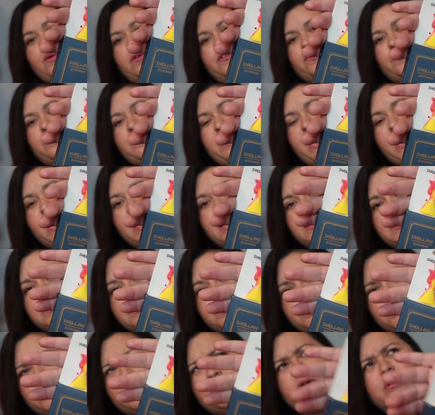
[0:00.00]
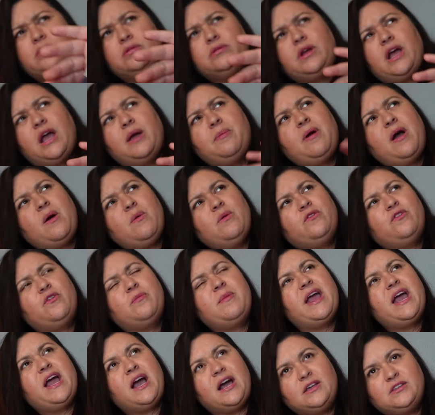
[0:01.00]
one for my husband, or I bought one for
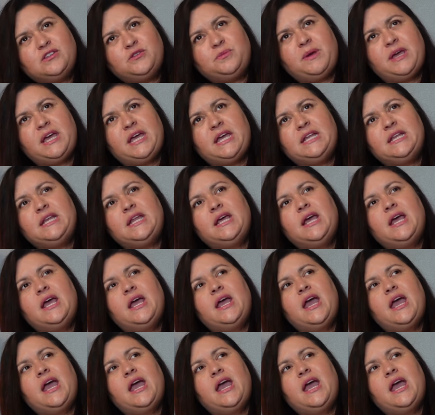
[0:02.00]
my husband